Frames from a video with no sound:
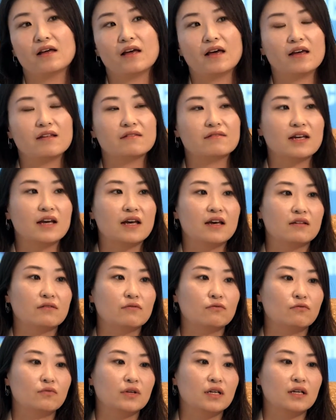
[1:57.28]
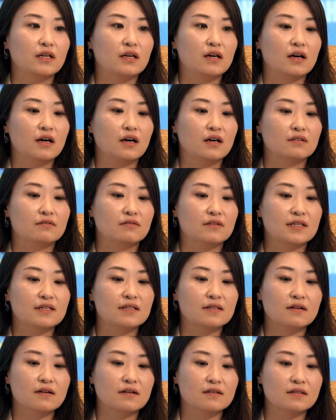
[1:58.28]
And then we
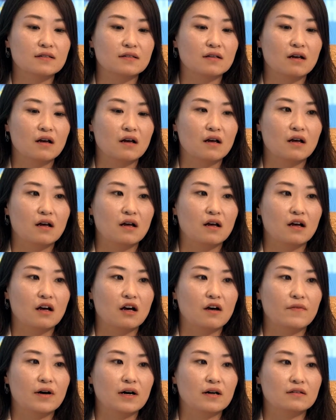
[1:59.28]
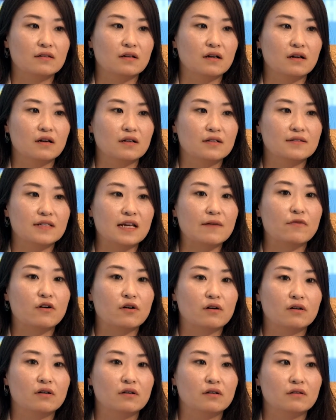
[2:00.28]
discussed about
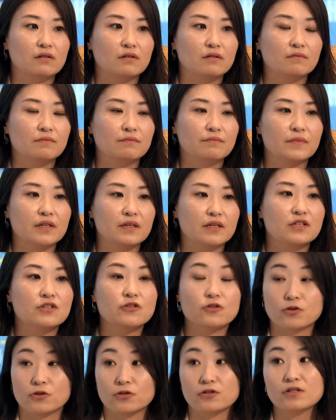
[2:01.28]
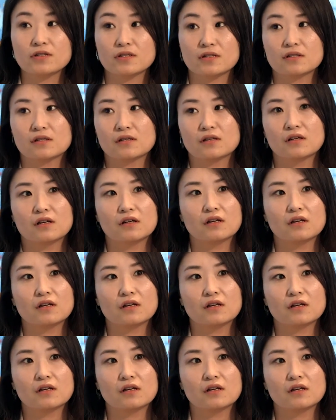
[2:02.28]
several issues